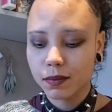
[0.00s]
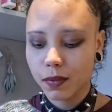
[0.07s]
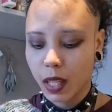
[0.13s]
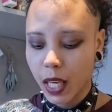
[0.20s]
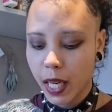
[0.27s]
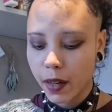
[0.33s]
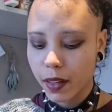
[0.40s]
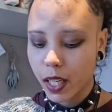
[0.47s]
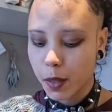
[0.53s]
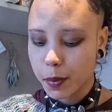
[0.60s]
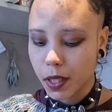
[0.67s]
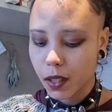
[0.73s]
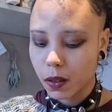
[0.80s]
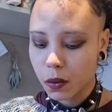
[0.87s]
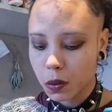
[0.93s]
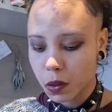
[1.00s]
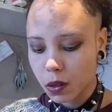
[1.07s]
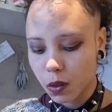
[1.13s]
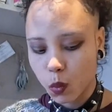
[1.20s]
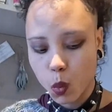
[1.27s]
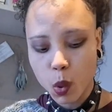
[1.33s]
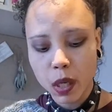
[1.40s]
hearing about
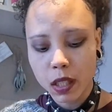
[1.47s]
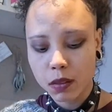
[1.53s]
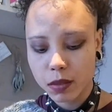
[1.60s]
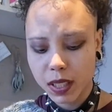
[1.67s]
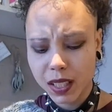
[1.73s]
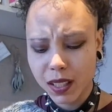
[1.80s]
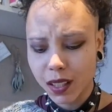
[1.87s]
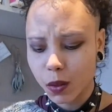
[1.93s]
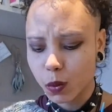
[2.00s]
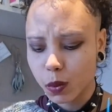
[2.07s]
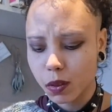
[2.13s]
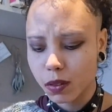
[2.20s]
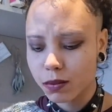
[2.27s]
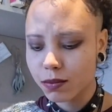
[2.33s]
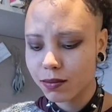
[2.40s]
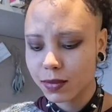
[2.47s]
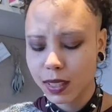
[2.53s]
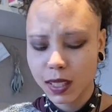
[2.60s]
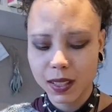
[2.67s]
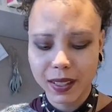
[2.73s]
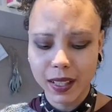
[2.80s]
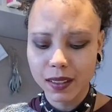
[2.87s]
what I read, I will
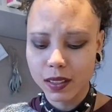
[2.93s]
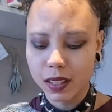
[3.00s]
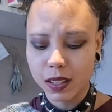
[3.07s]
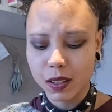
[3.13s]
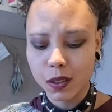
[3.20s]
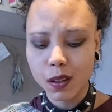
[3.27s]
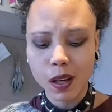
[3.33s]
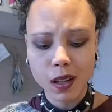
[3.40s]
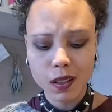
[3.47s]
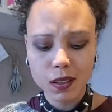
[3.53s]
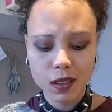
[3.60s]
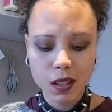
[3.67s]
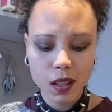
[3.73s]
gladly do that.